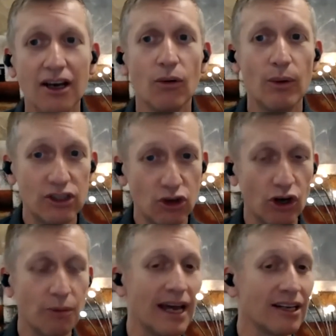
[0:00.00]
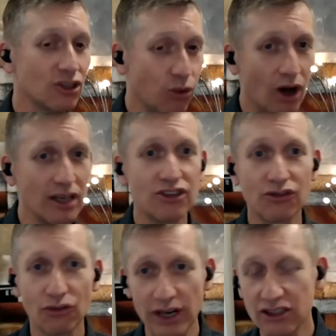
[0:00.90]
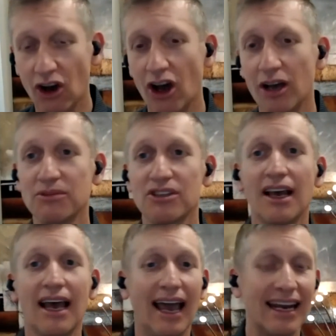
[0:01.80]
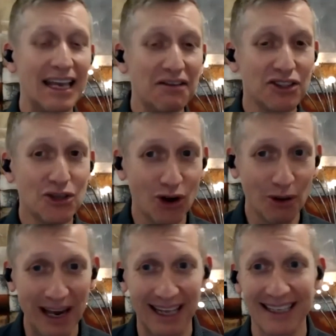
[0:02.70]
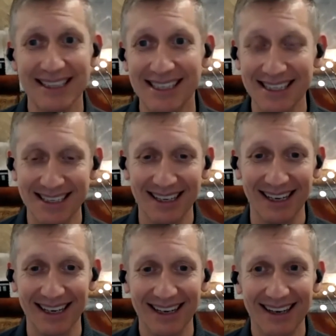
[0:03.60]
We talk about it twice, 3 times, and even talk about it consistently.